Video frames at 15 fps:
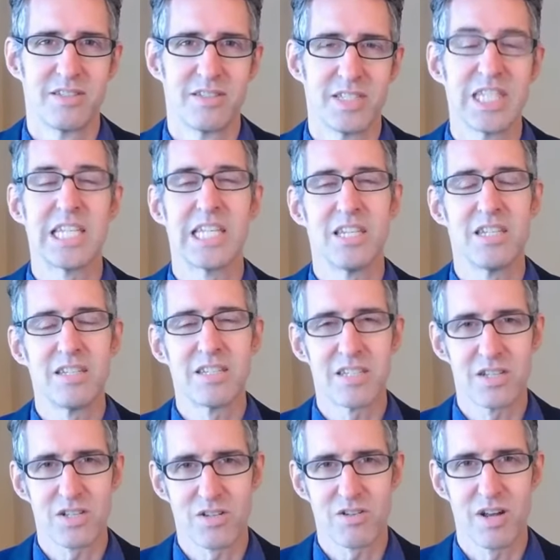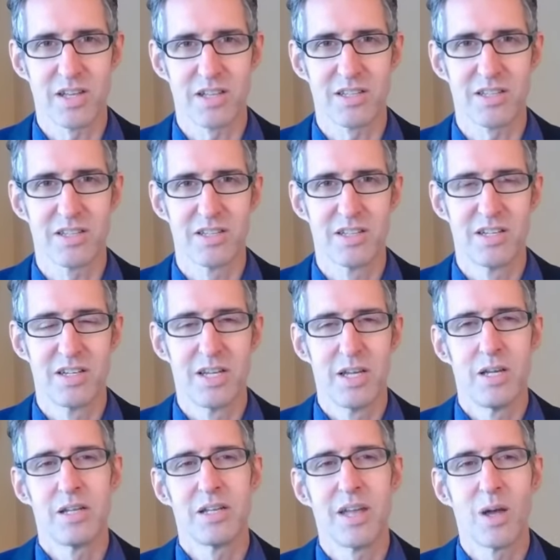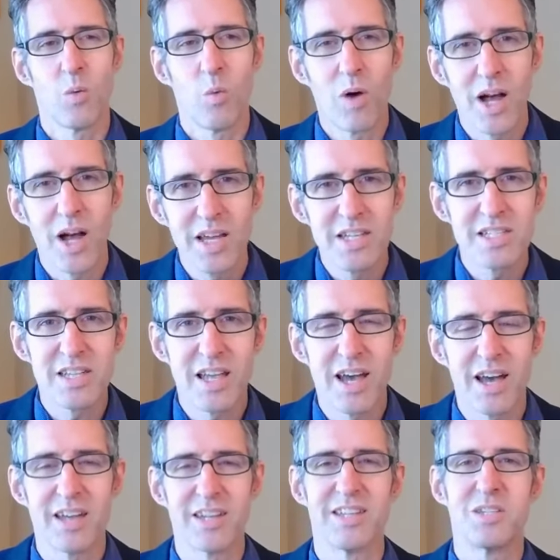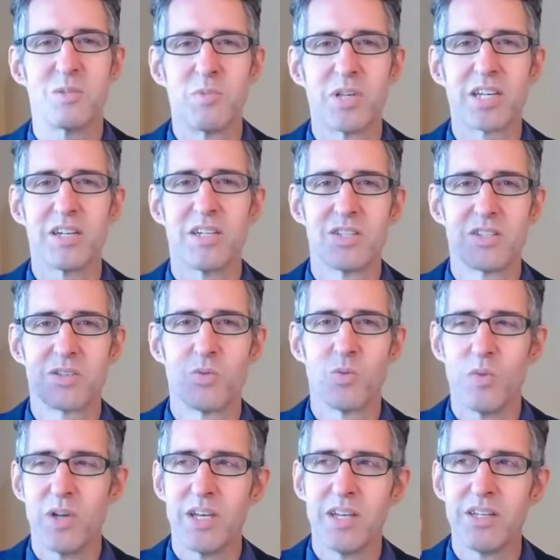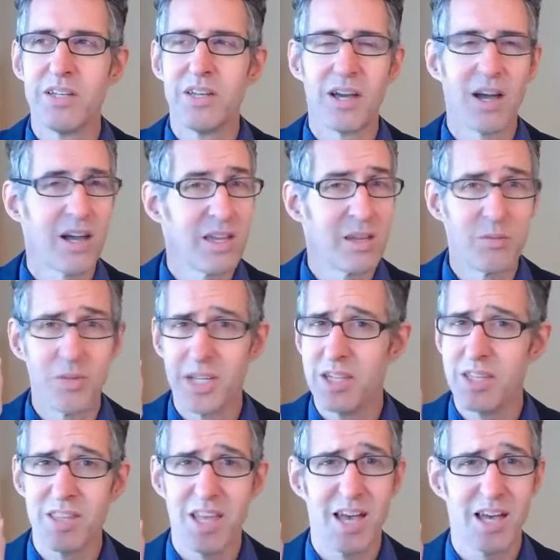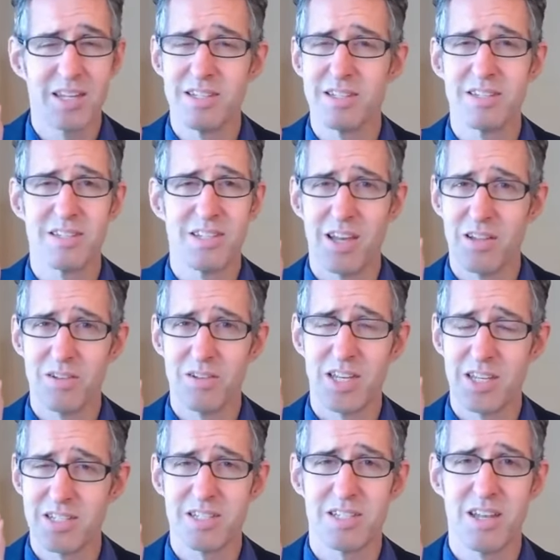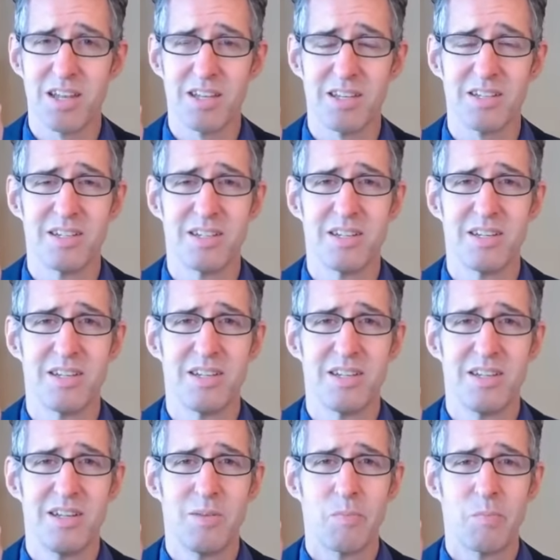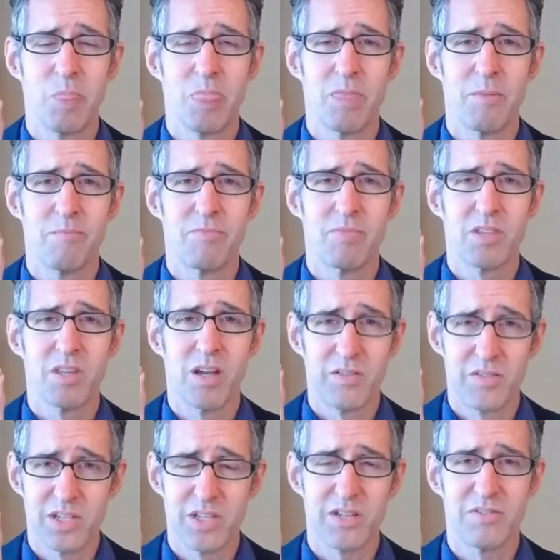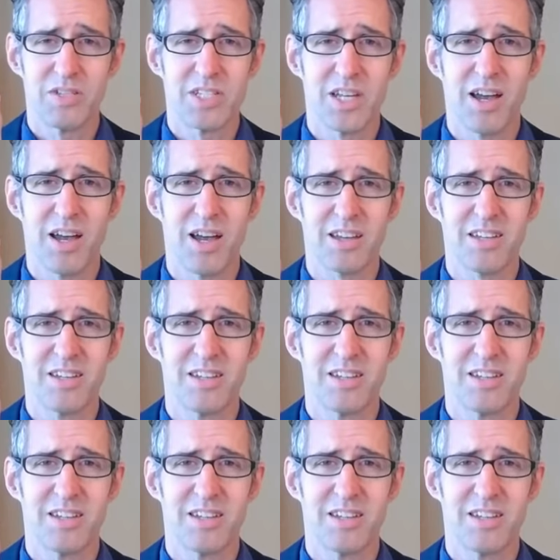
It is the strength. Now, why is that? Is because when I am in that yellow light state of self attack,